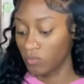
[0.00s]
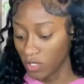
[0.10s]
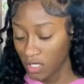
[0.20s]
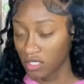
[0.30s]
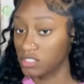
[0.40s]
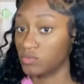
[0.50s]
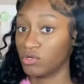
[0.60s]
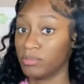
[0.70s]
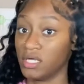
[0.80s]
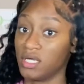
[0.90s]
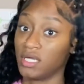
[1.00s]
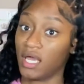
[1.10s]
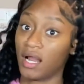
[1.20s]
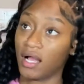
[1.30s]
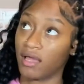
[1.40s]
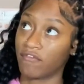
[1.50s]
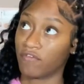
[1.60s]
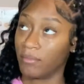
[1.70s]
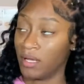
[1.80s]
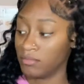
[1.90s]
rug. It's real big and I got it
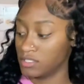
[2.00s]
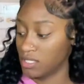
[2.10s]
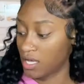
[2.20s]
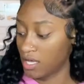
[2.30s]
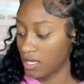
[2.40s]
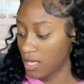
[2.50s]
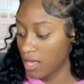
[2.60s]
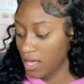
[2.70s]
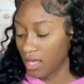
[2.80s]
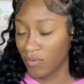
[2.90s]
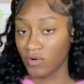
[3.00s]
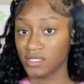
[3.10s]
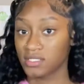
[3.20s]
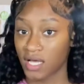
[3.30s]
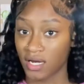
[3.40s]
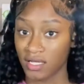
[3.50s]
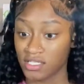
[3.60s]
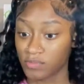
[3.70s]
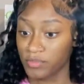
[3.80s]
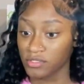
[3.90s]
from Amazon. It was kind of
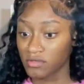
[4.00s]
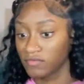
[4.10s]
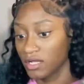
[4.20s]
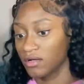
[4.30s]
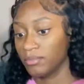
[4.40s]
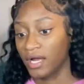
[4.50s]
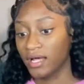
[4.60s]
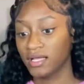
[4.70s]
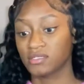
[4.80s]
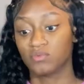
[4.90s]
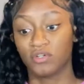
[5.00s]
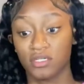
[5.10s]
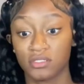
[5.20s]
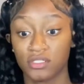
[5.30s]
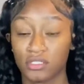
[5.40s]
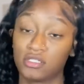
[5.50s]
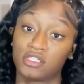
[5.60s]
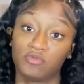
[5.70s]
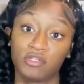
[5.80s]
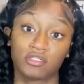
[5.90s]
expensive though, but I guess rugs are just
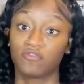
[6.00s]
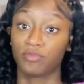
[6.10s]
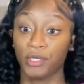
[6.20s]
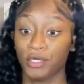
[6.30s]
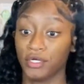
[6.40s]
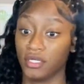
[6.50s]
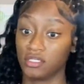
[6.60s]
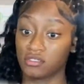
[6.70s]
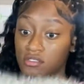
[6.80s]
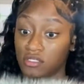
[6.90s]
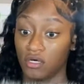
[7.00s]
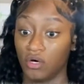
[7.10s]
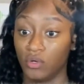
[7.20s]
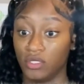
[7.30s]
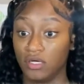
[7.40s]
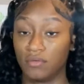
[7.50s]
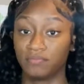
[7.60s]
expensive, period. So yeah.